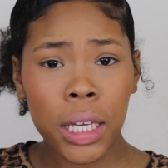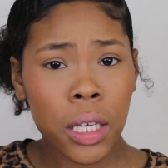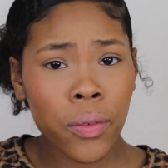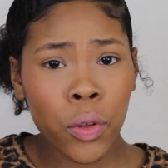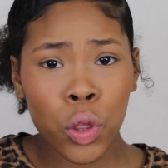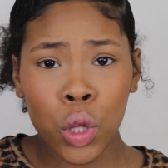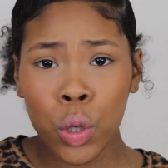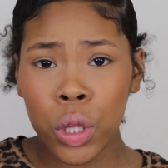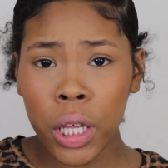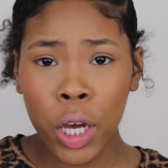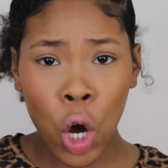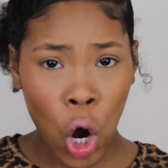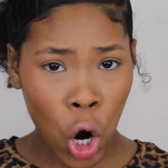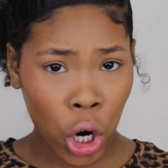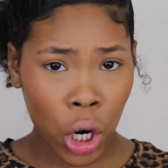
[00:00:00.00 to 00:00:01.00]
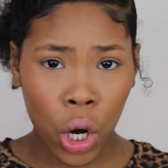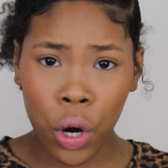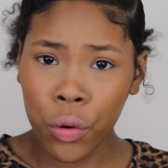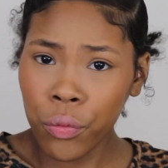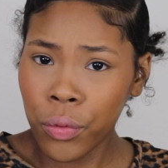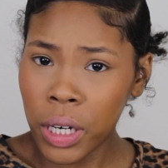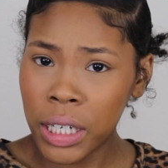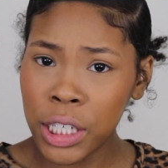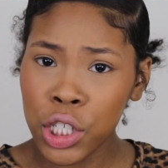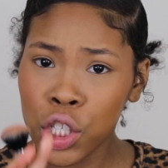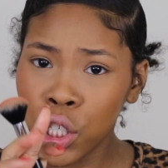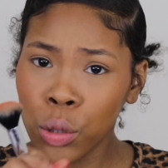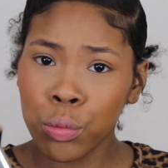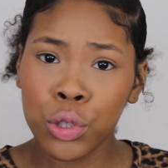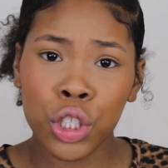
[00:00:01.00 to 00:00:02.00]
even though they are already.
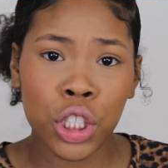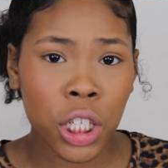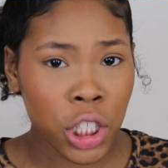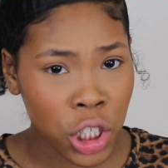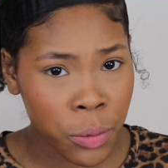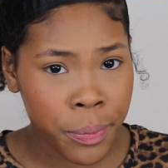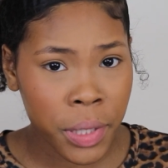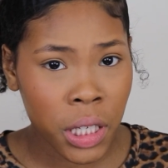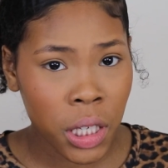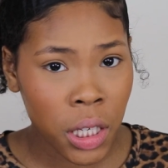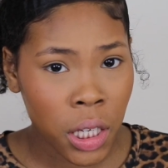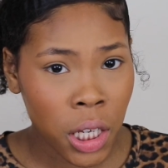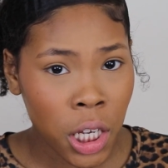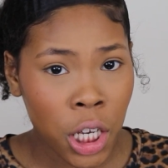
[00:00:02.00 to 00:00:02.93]
Don't judge me.